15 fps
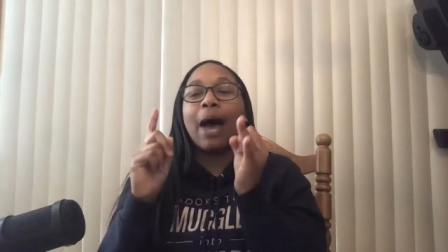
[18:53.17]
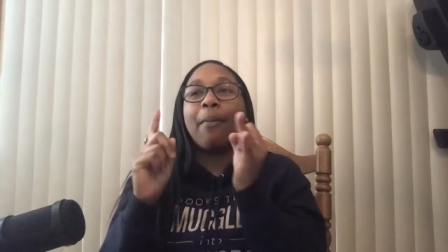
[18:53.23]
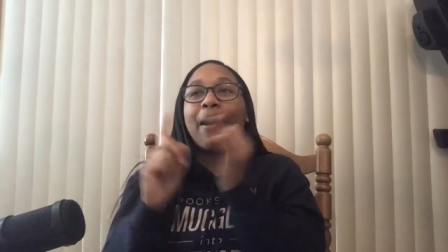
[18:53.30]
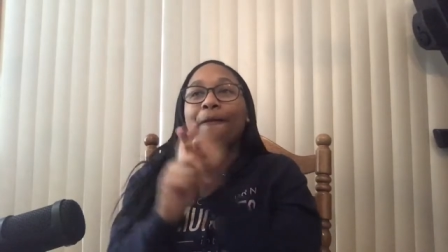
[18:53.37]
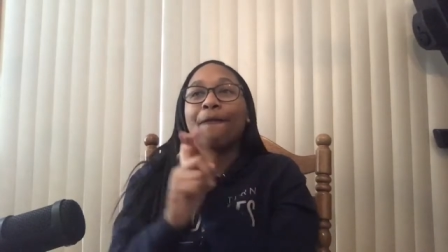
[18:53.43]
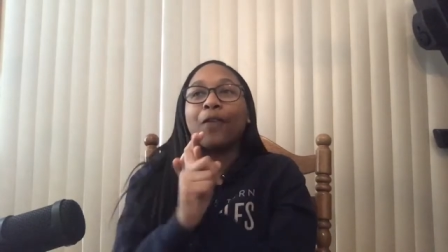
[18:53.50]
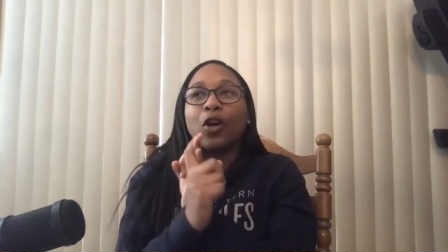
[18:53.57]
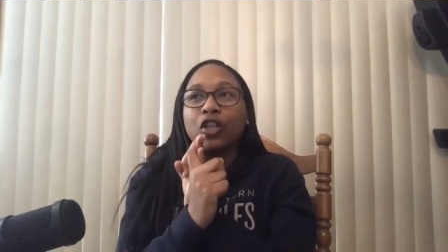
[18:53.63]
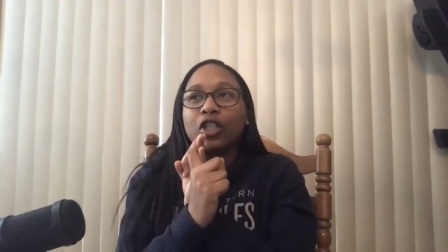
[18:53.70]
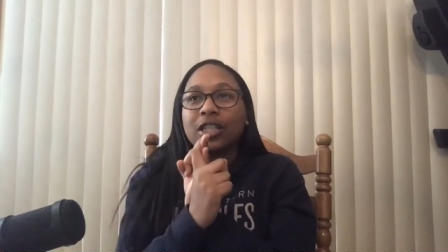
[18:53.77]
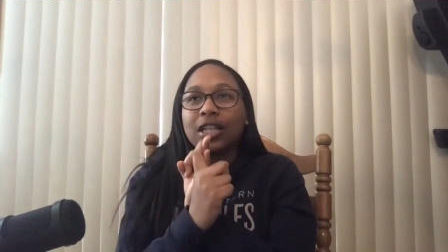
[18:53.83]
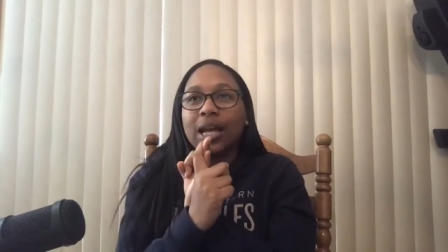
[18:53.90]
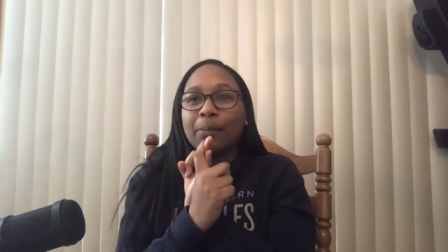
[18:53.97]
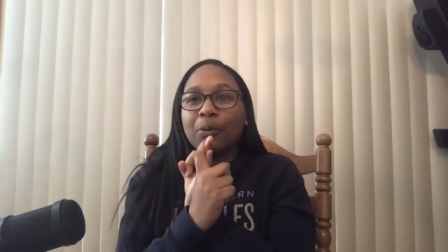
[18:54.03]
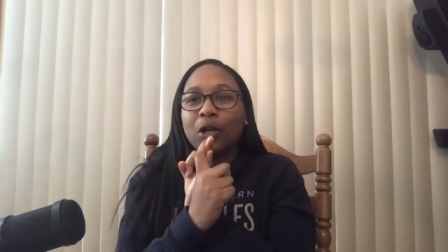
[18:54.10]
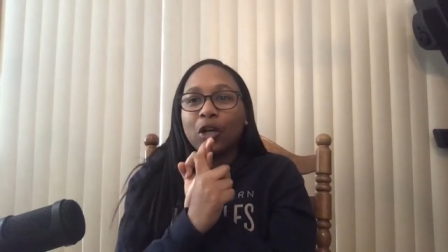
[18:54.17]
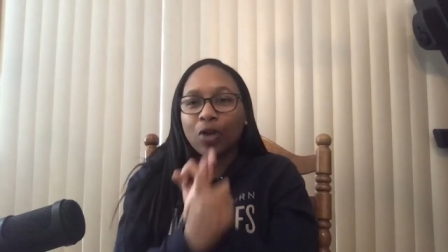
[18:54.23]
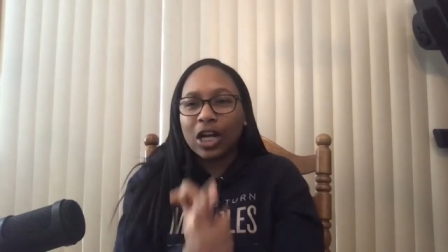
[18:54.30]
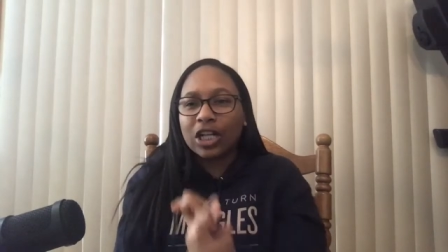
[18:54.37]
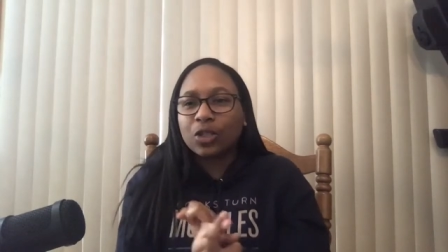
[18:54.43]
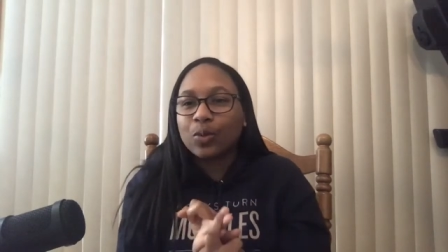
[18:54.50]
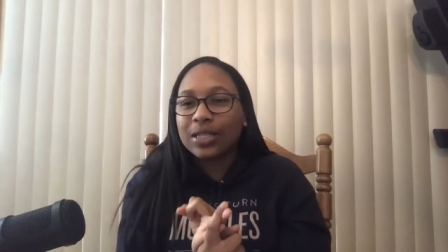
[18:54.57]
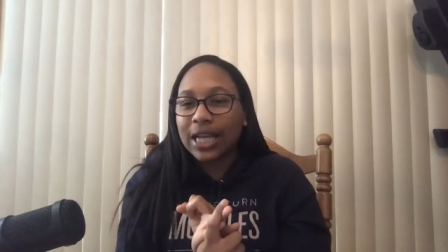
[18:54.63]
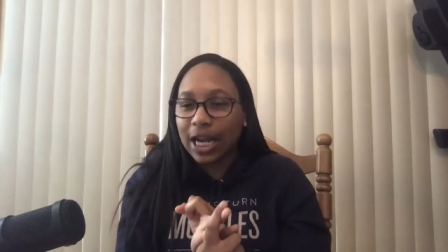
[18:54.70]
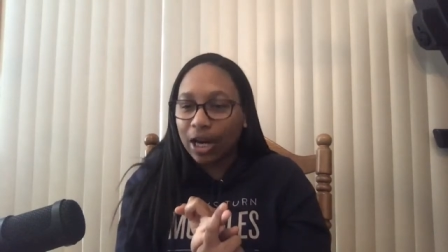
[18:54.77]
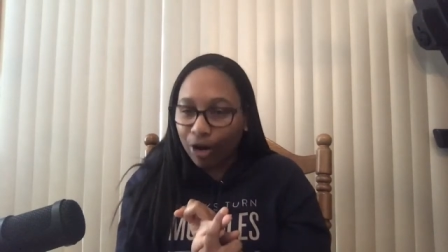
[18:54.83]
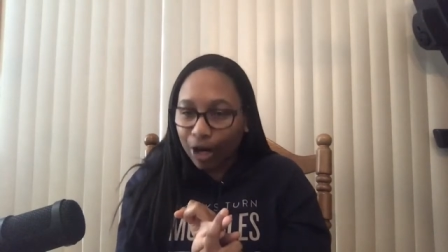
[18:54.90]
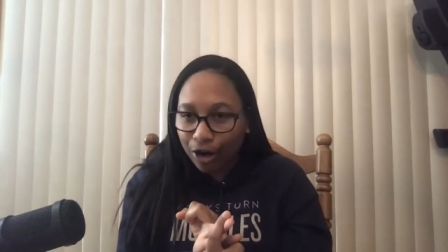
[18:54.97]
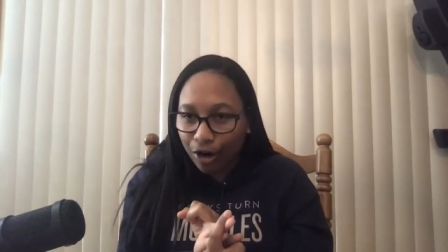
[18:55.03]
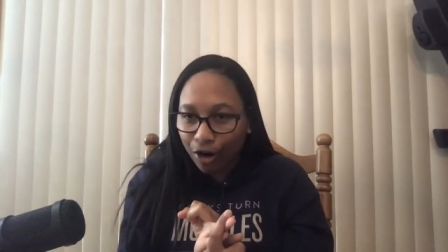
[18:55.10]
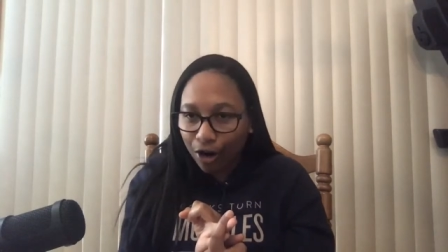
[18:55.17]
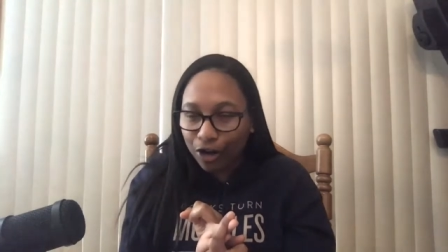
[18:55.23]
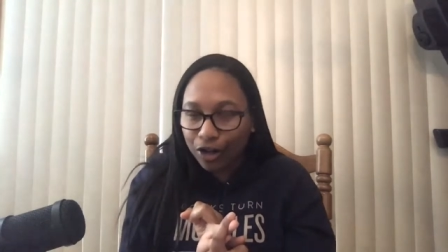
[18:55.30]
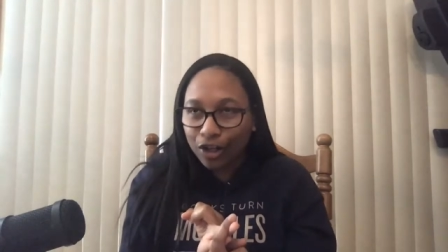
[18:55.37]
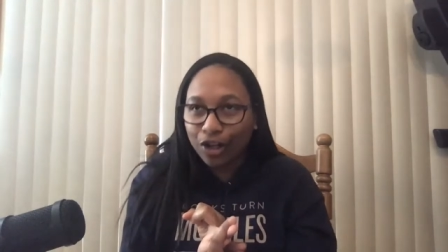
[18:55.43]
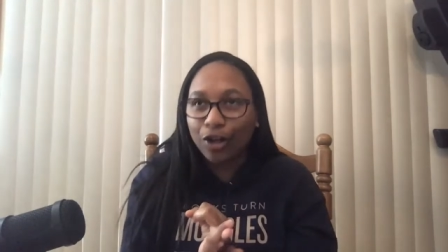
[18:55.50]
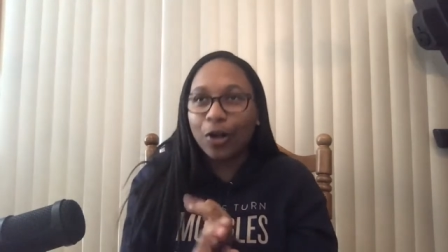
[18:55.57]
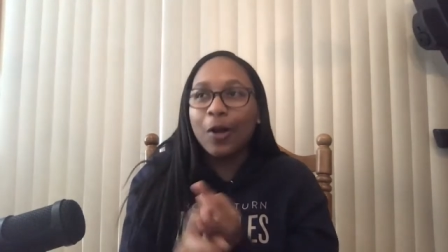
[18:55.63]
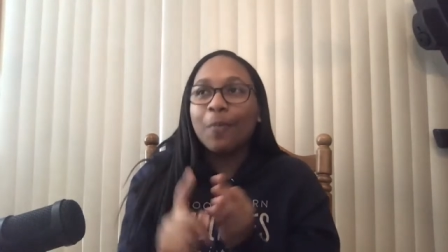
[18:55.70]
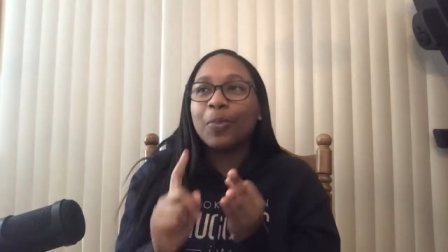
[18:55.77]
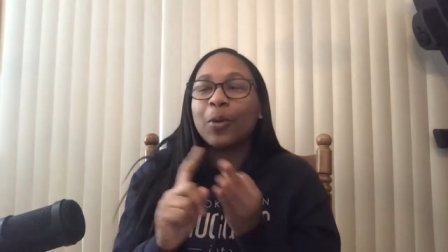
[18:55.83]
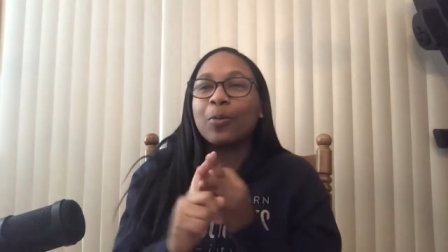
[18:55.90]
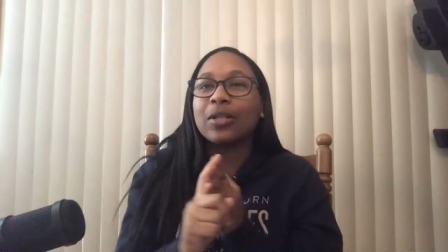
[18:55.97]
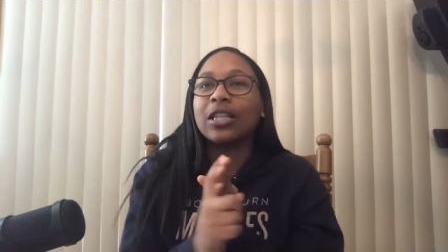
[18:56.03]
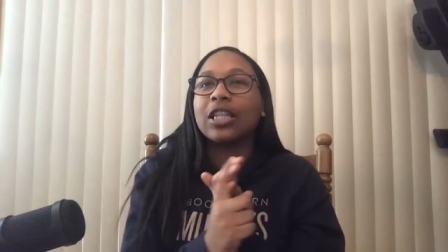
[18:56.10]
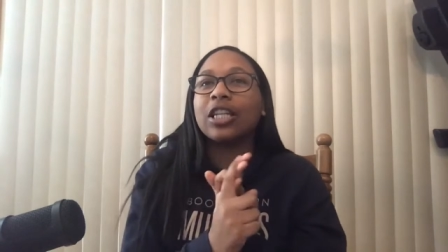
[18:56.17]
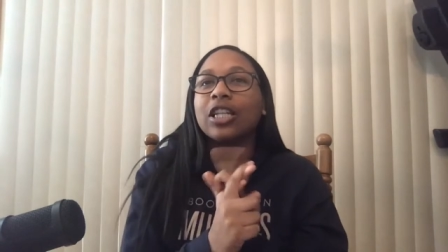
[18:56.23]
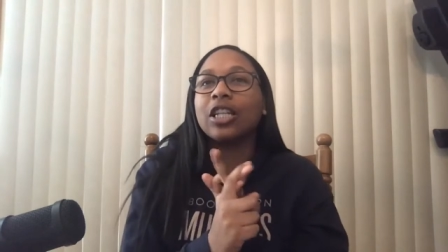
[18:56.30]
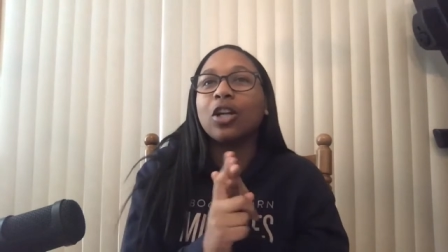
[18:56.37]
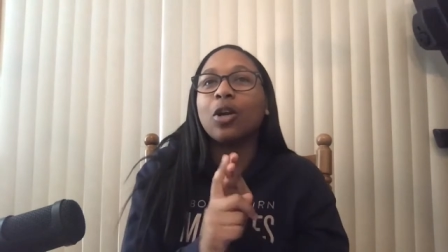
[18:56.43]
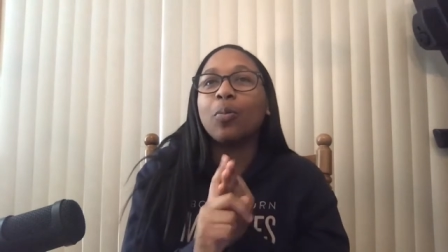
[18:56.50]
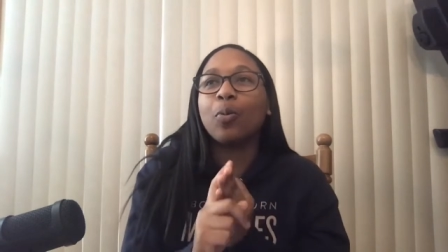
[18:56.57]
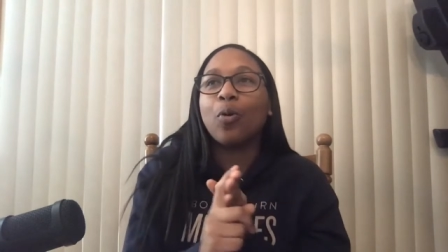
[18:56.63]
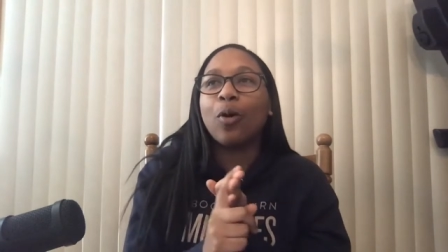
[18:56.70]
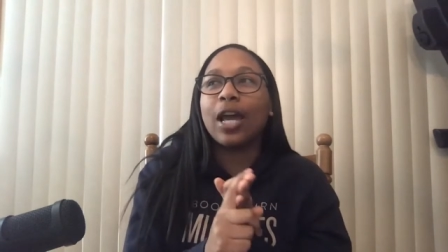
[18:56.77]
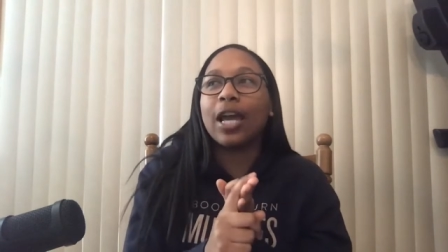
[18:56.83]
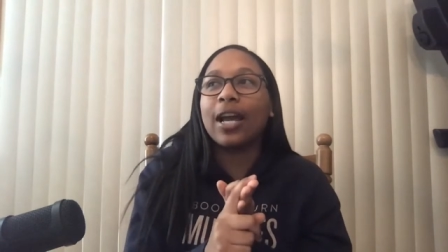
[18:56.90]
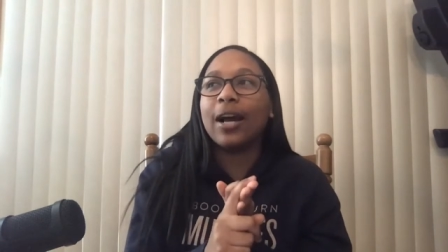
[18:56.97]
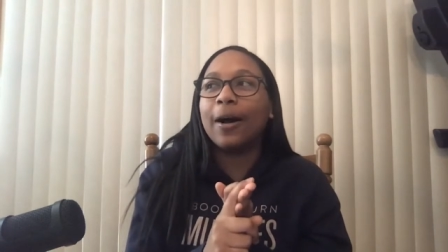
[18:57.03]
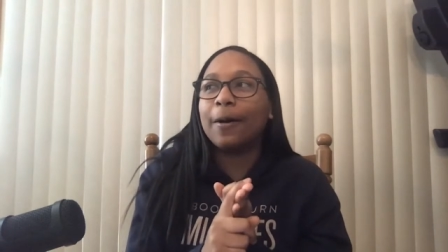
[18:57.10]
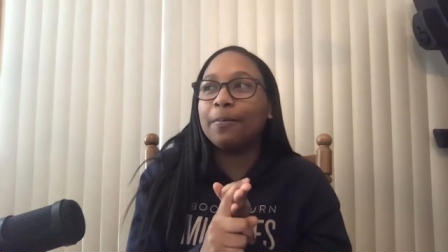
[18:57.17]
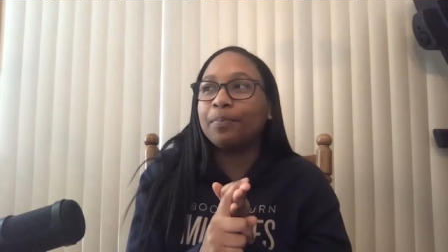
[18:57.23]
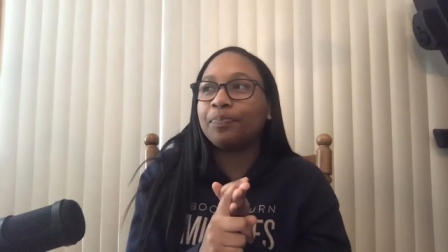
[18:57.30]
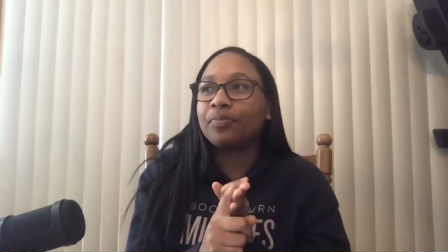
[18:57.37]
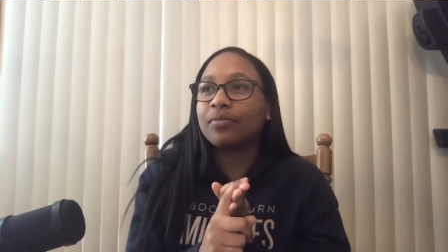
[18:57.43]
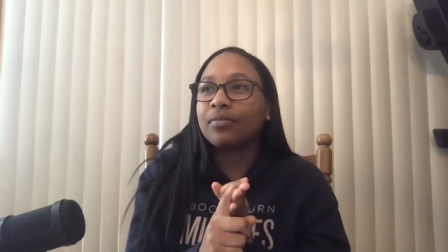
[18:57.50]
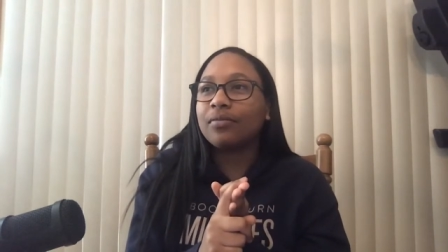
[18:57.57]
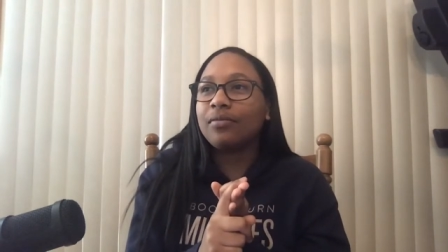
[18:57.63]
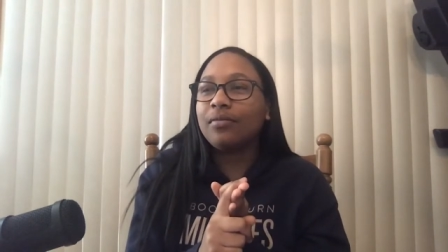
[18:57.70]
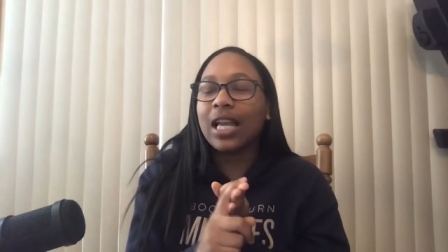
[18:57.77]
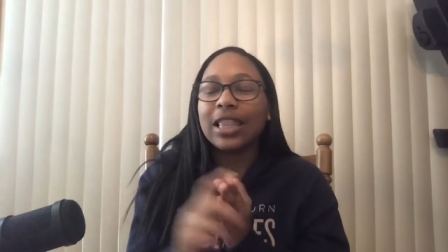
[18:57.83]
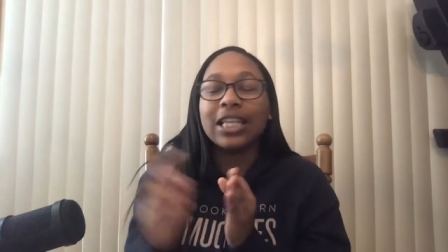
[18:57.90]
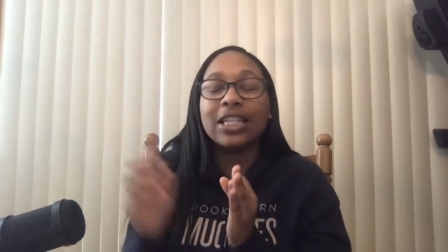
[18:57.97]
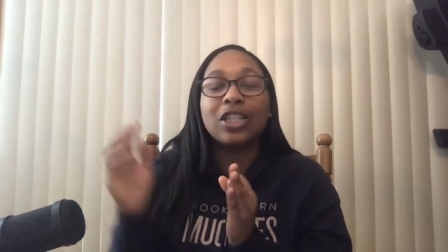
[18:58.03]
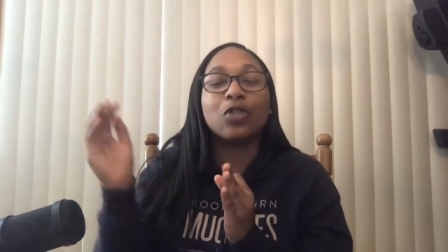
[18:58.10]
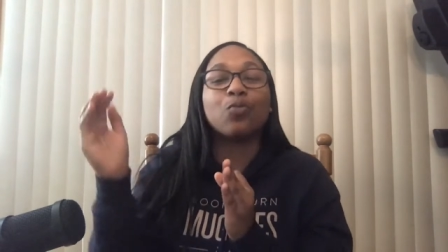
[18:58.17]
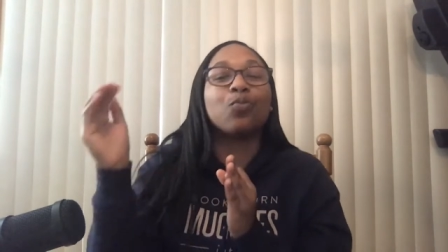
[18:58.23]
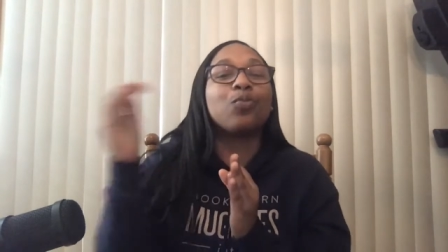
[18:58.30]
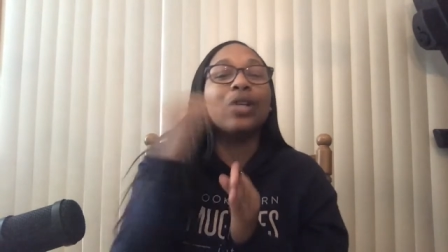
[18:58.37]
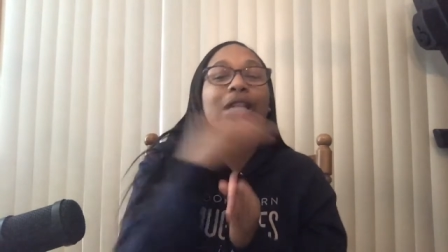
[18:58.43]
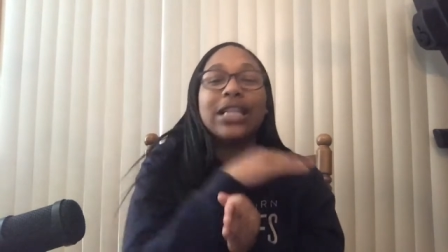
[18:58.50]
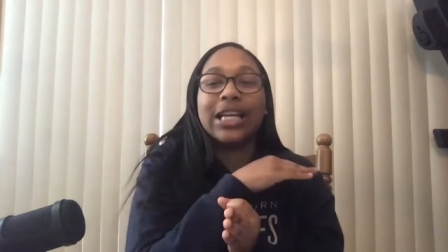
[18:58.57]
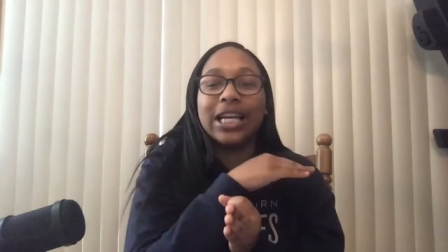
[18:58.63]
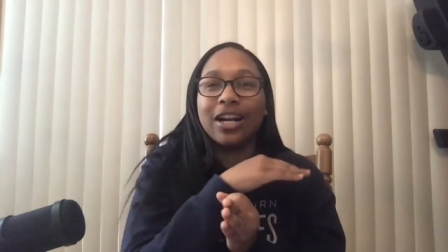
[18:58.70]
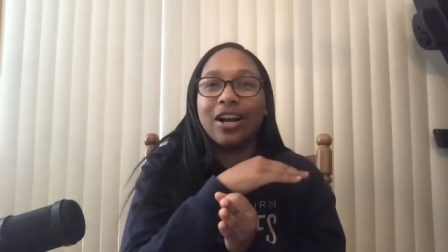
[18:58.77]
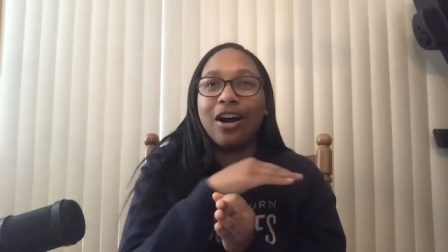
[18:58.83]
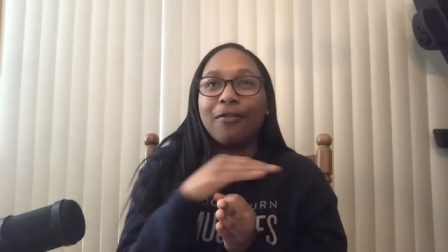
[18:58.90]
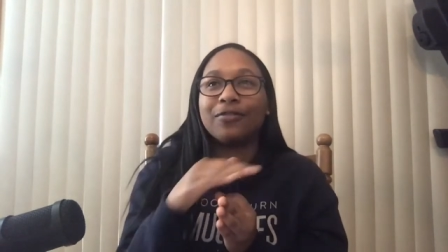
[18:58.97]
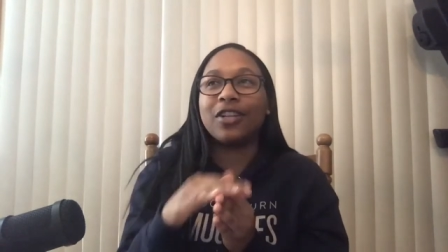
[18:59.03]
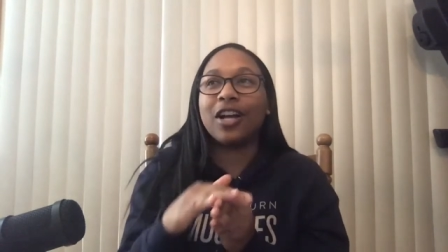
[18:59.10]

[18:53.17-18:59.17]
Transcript: My first celebrity crush was Aaron Carter. There was a l- little boy, um, this is really getting off